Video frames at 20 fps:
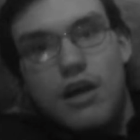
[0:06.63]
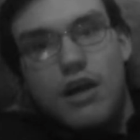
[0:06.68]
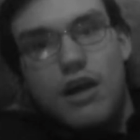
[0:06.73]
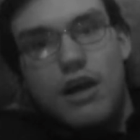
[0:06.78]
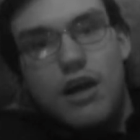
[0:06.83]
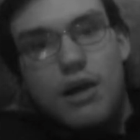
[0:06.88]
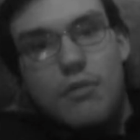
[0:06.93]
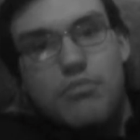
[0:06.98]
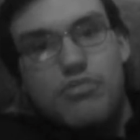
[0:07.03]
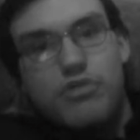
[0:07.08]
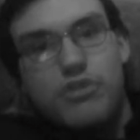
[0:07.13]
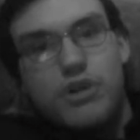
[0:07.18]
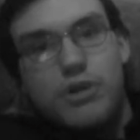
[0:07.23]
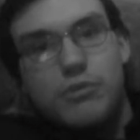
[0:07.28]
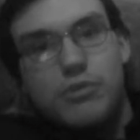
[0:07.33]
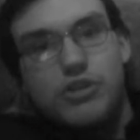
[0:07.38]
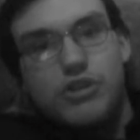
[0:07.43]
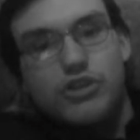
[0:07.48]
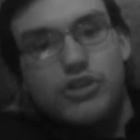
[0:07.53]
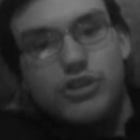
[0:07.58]
I
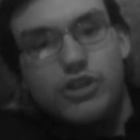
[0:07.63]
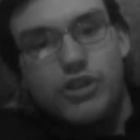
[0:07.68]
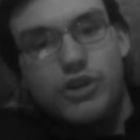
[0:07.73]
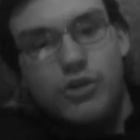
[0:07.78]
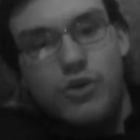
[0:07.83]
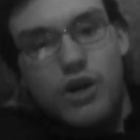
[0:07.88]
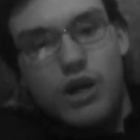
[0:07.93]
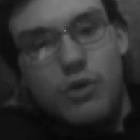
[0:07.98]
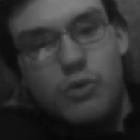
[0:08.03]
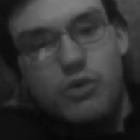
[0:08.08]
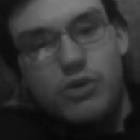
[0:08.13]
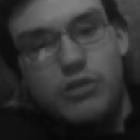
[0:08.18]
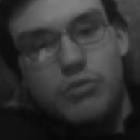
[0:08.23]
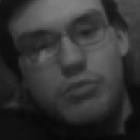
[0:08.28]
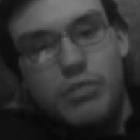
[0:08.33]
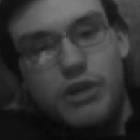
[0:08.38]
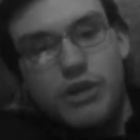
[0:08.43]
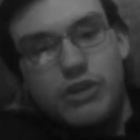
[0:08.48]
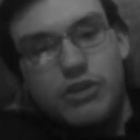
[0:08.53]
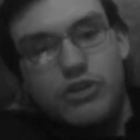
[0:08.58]
promised you I would
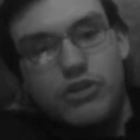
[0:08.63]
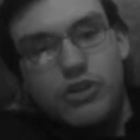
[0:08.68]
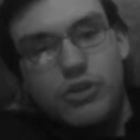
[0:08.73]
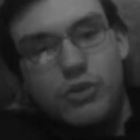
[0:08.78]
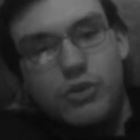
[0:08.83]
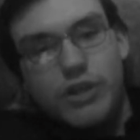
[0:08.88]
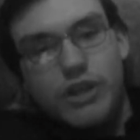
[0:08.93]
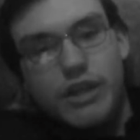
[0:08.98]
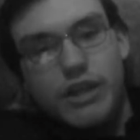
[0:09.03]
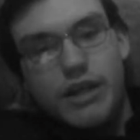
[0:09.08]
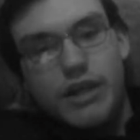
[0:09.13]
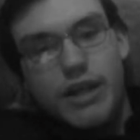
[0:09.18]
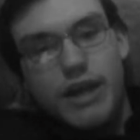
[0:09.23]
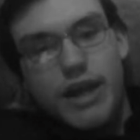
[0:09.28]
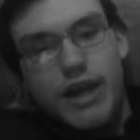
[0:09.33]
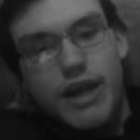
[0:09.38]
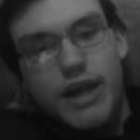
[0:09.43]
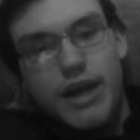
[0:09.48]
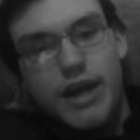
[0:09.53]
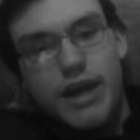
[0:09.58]
be doing
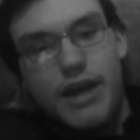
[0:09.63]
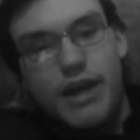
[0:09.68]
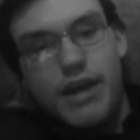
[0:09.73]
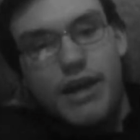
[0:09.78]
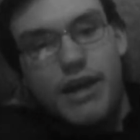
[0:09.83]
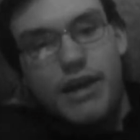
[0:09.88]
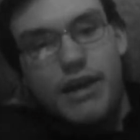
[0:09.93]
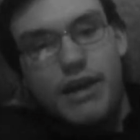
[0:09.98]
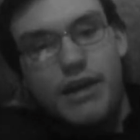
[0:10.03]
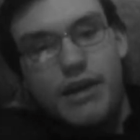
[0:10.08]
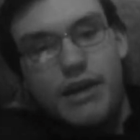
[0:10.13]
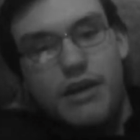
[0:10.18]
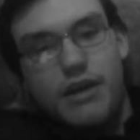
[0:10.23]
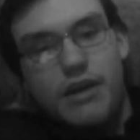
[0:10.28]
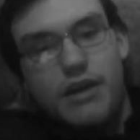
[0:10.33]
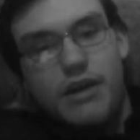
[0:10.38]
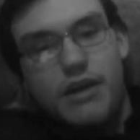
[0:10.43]
a